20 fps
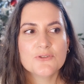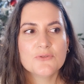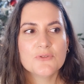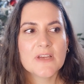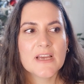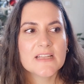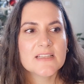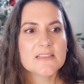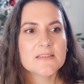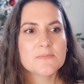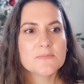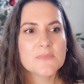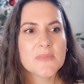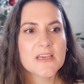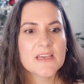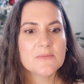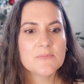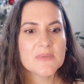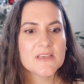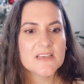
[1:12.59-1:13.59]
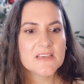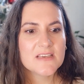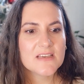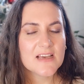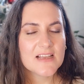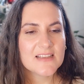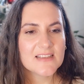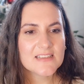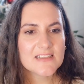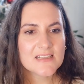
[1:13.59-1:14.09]
you get maybe
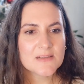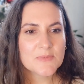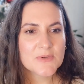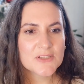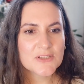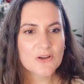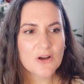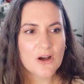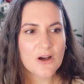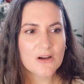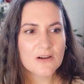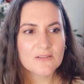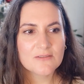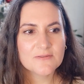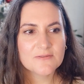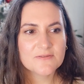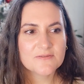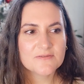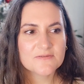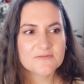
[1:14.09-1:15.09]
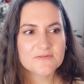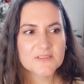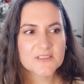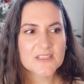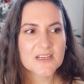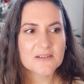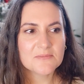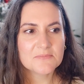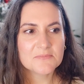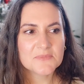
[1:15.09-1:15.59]
a little bit of
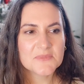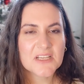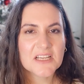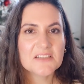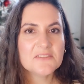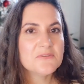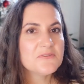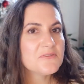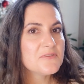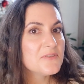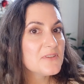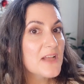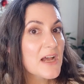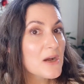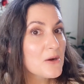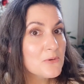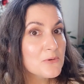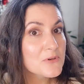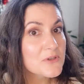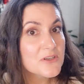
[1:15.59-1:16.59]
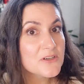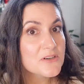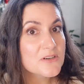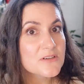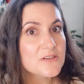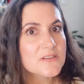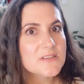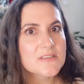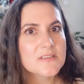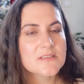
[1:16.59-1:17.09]
some dead
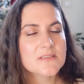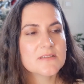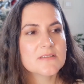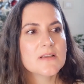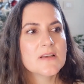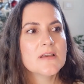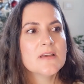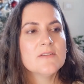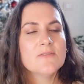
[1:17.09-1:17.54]
flowers.